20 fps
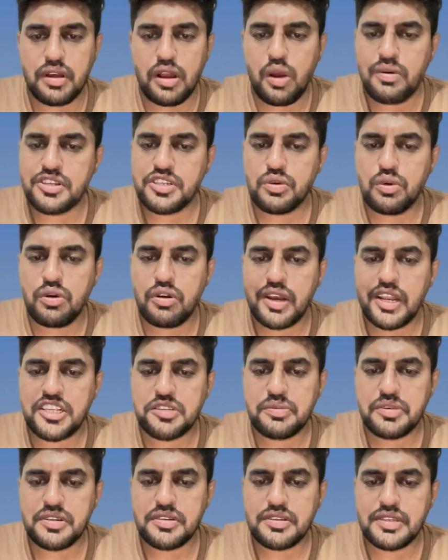How was the overall
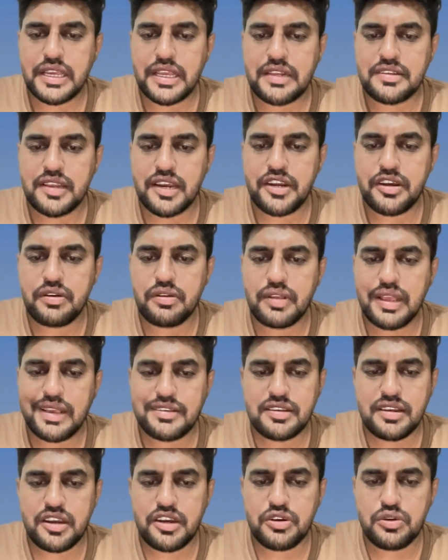experience? They can select
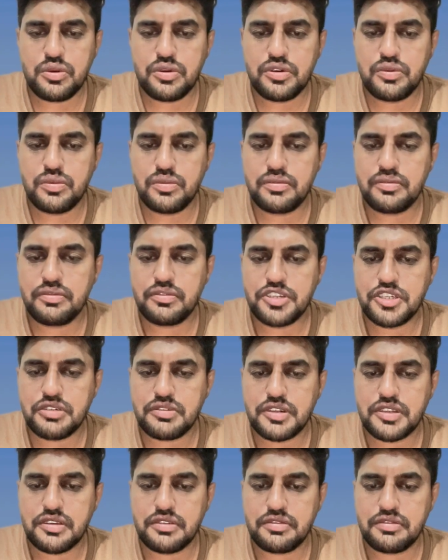excellent, good,
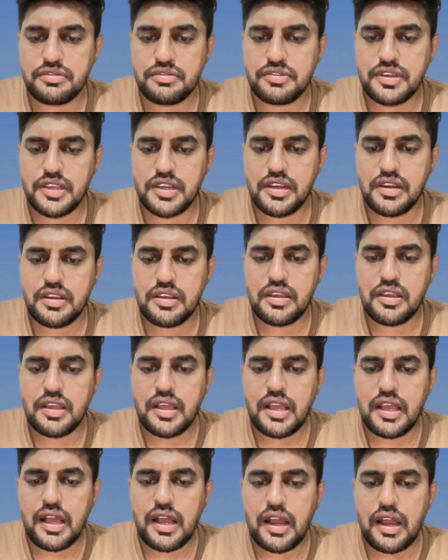whichever they feel,
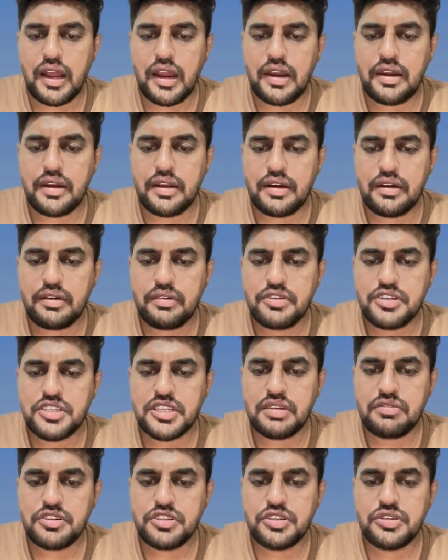and which
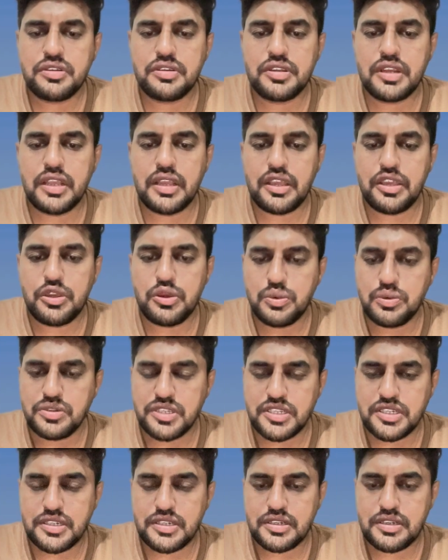service did they
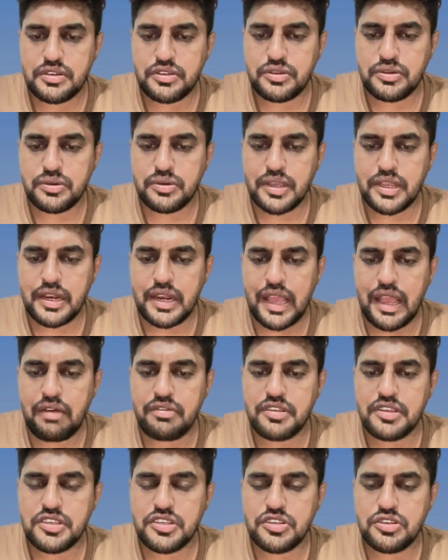use it. So you can
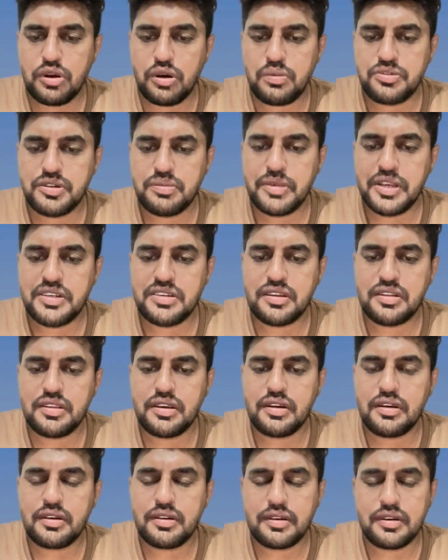have this option based on
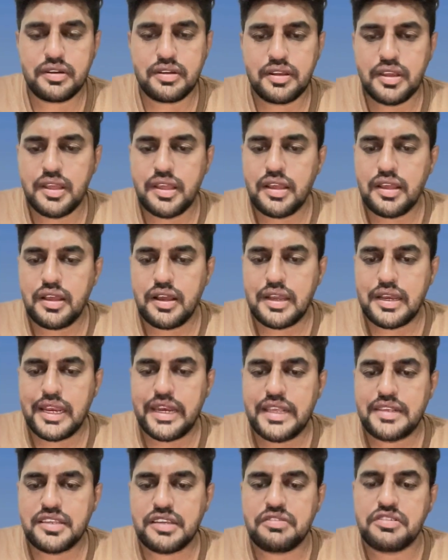the
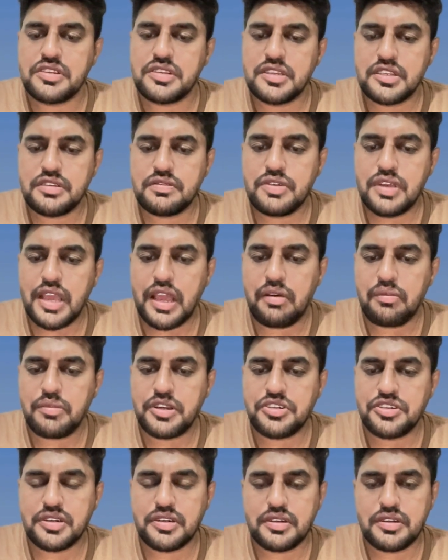clinic services we have
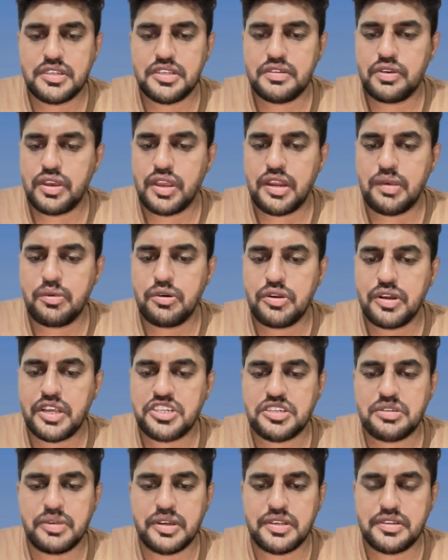mentioned. This you can able to
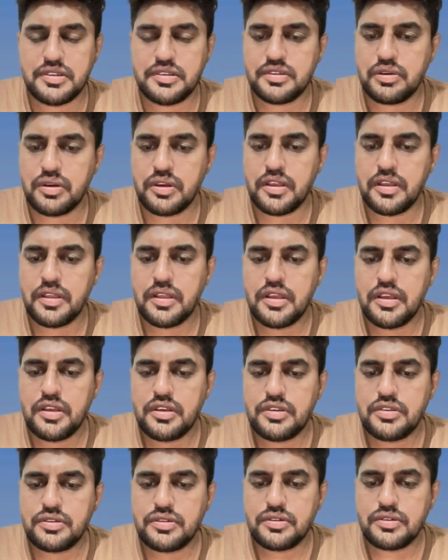customize. Okay,
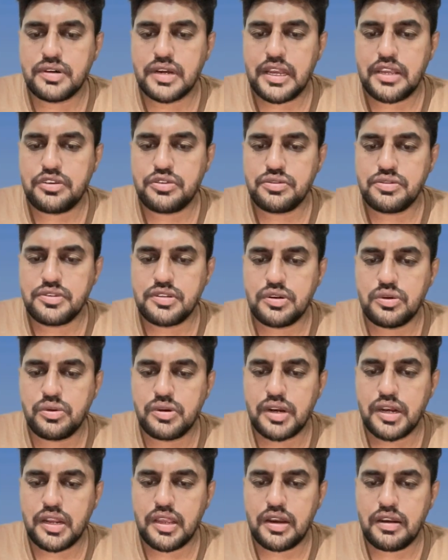so I choose
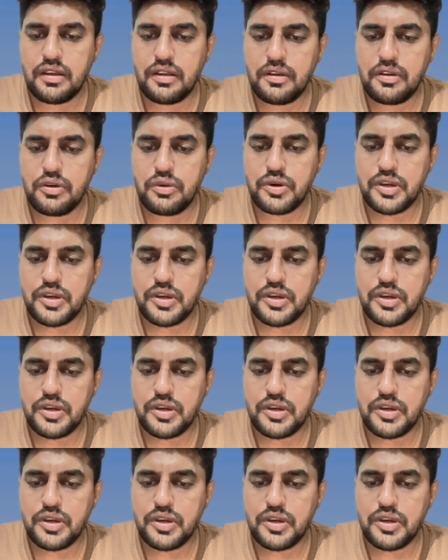root canal.